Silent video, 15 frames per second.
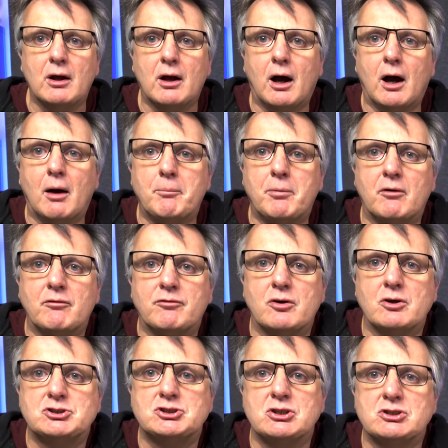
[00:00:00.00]
but
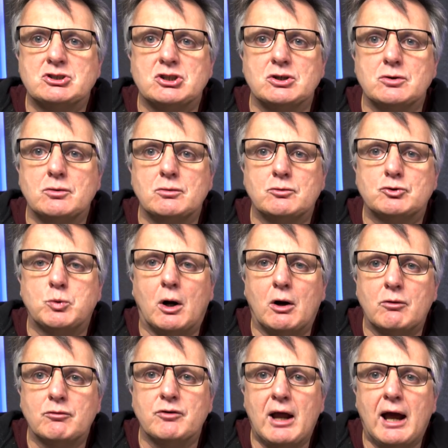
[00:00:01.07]
version
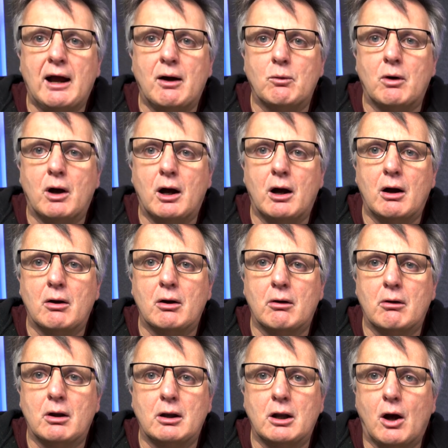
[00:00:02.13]
2.12 now
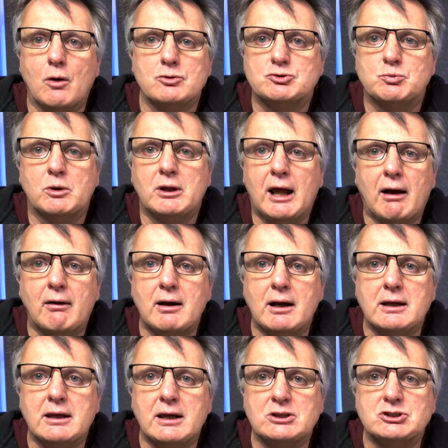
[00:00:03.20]
loads without
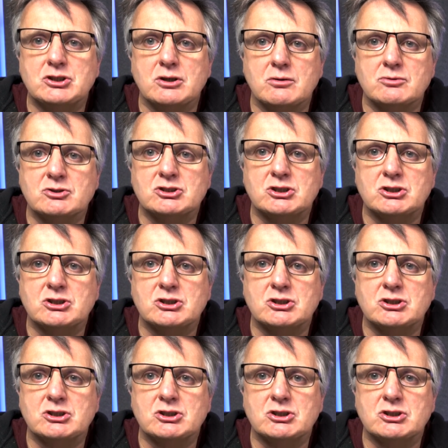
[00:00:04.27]
any issues.